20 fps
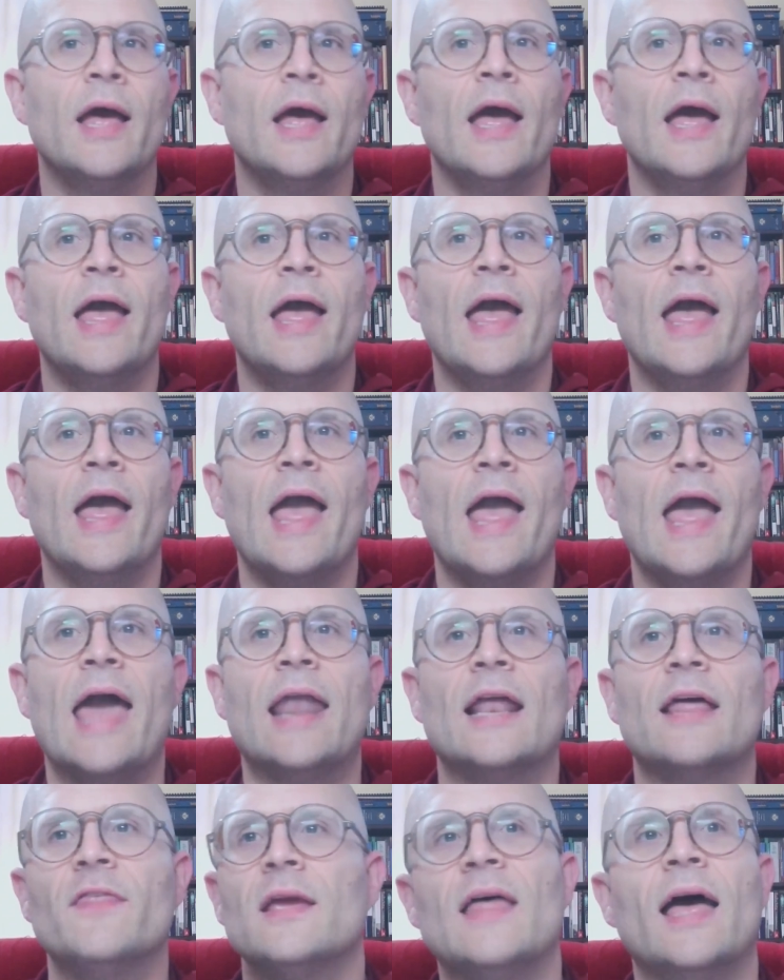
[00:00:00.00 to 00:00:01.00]
And I think
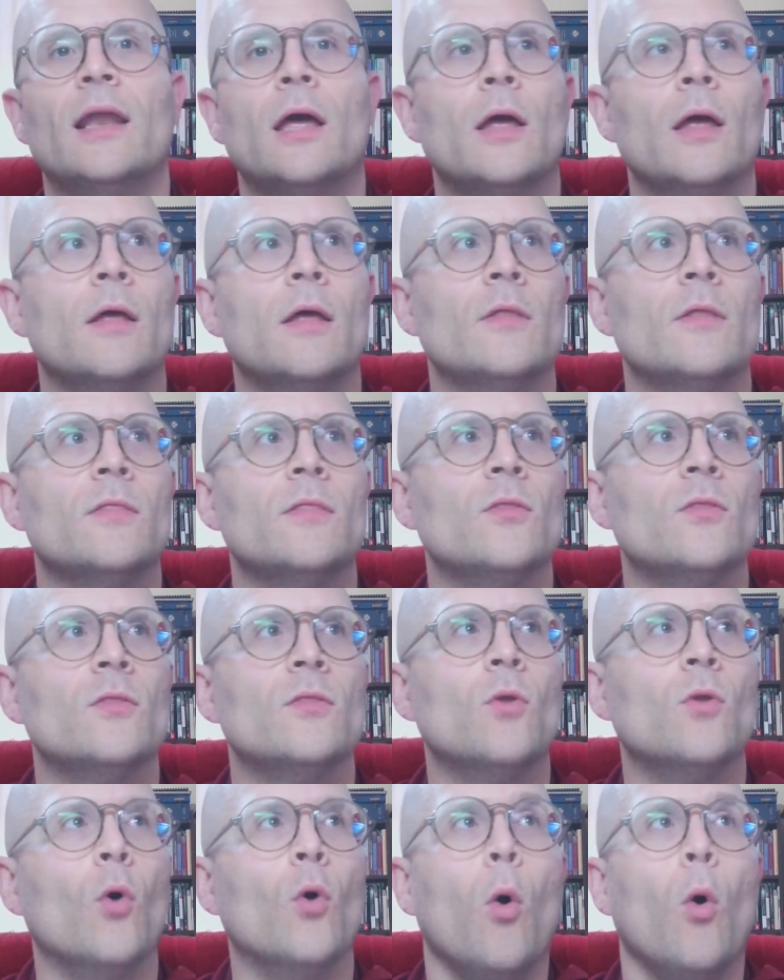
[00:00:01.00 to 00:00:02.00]
that the
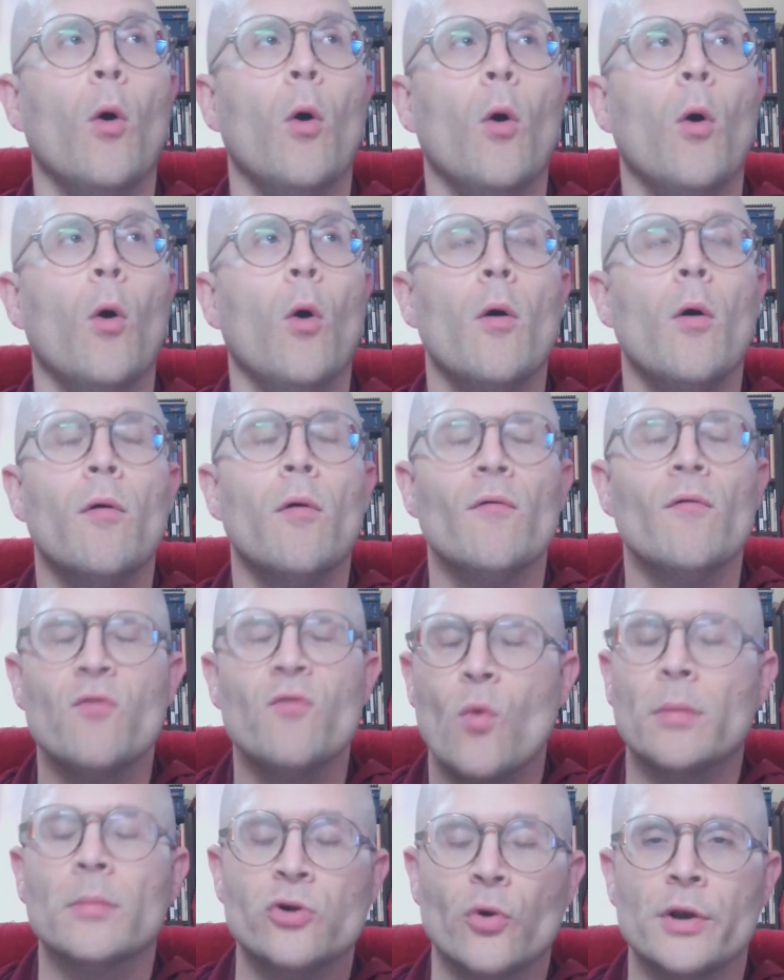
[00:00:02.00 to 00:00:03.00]
overwhelming majority
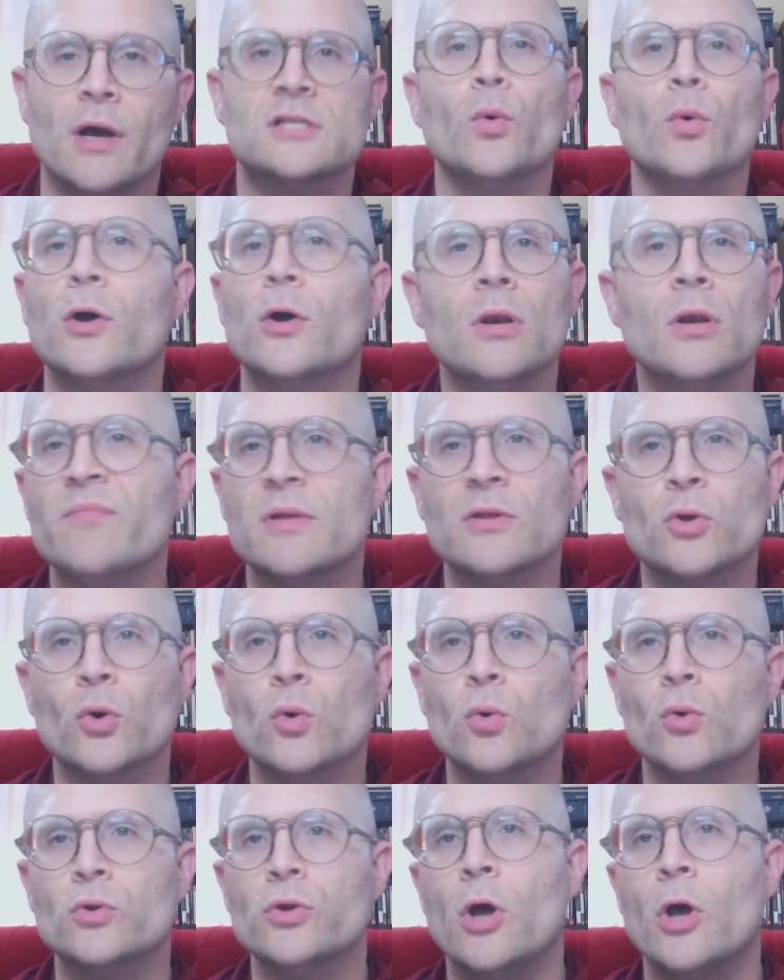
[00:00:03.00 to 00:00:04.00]
of this story could have been
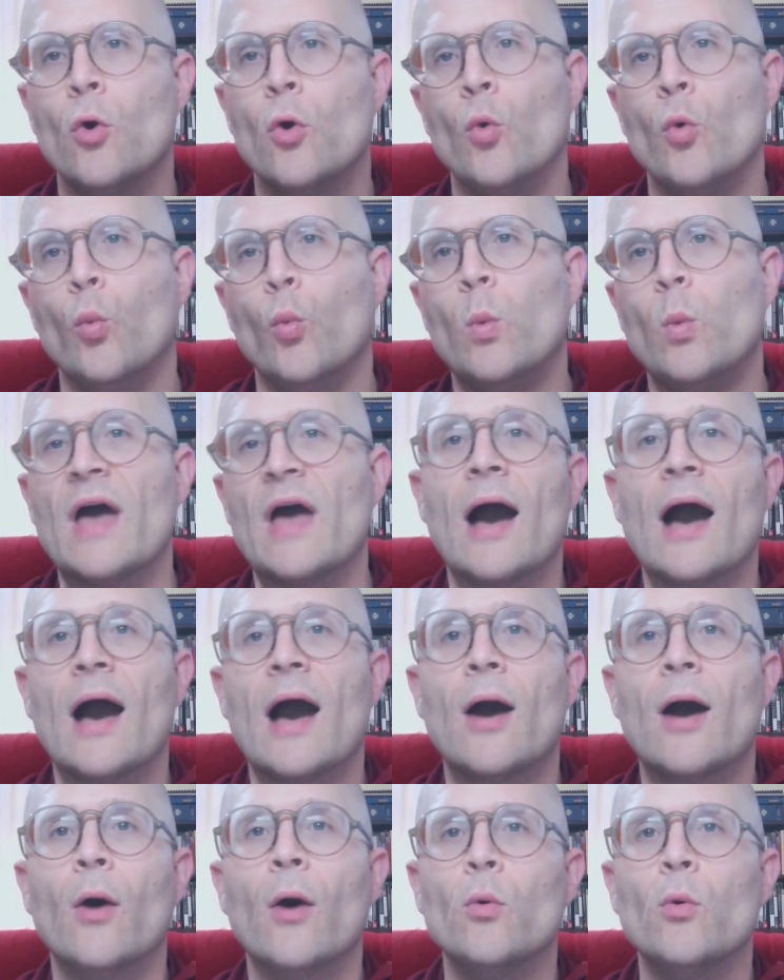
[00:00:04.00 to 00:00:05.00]
told
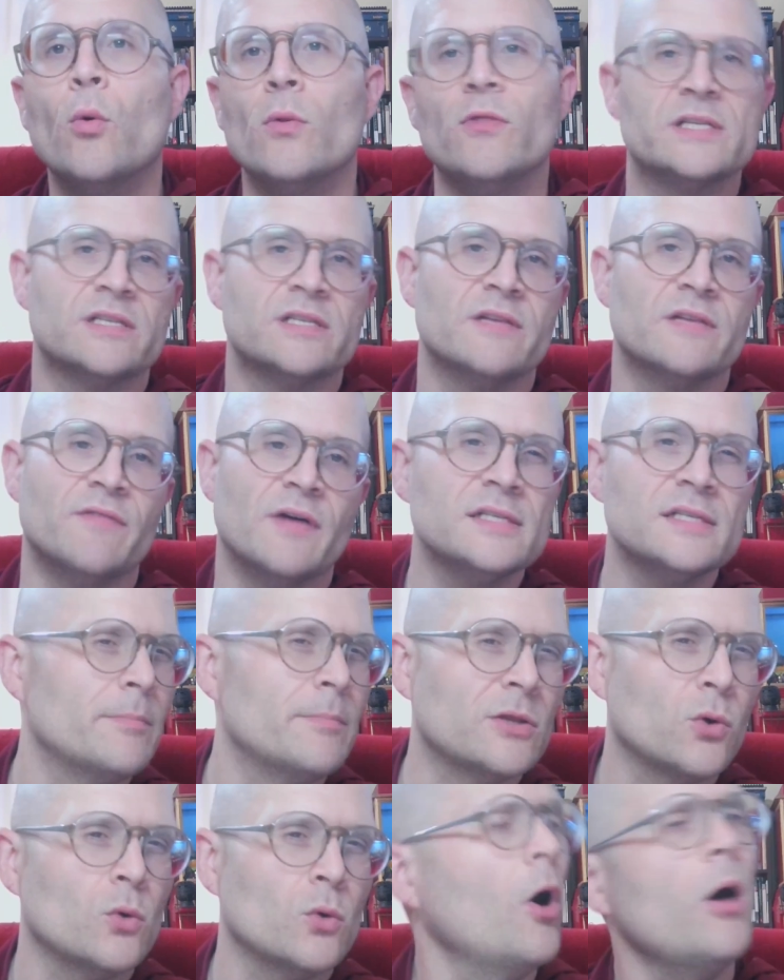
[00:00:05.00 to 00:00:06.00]
without this device and been
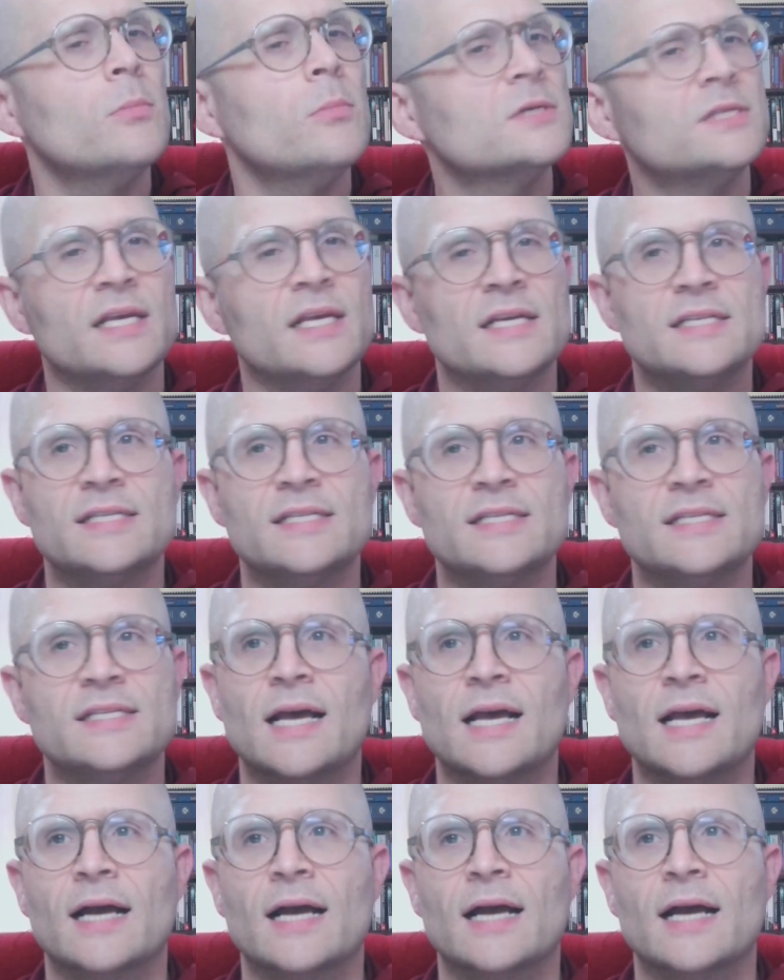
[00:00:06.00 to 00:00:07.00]
told almost the exact
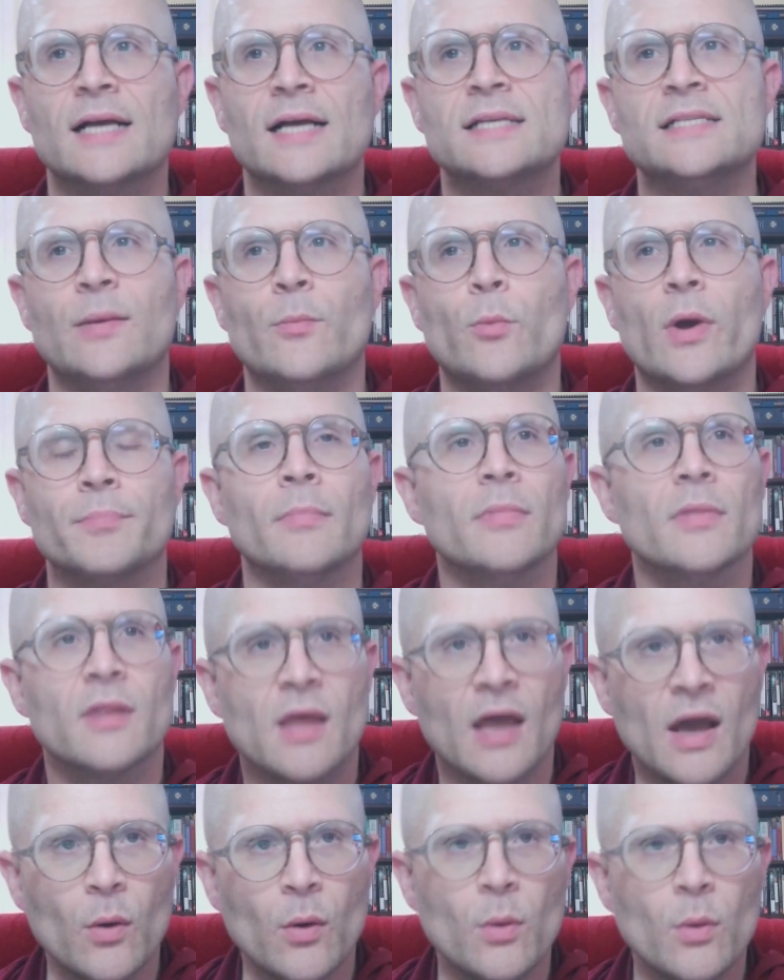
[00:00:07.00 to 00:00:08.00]
same way.
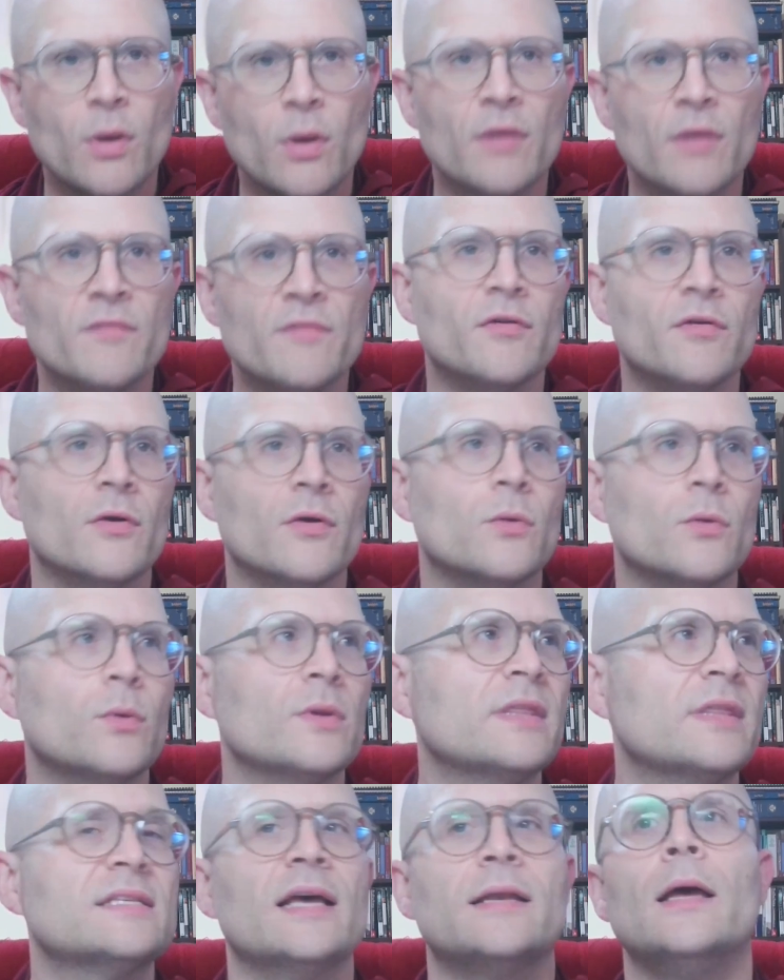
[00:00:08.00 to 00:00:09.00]
However, with that
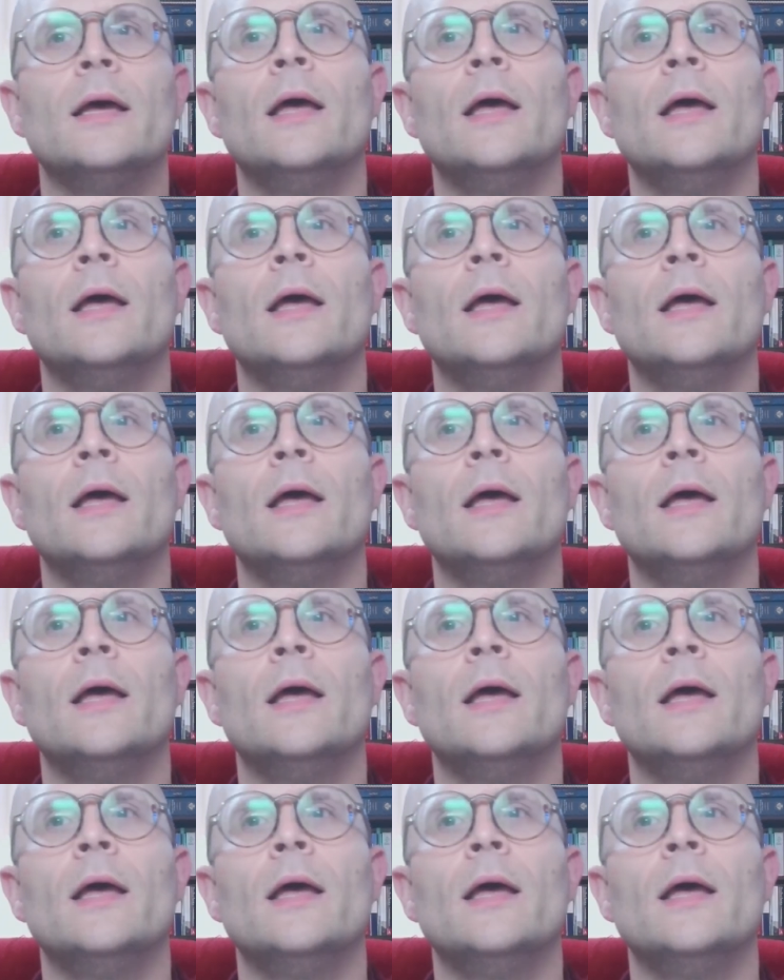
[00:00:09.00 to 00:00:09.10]
said,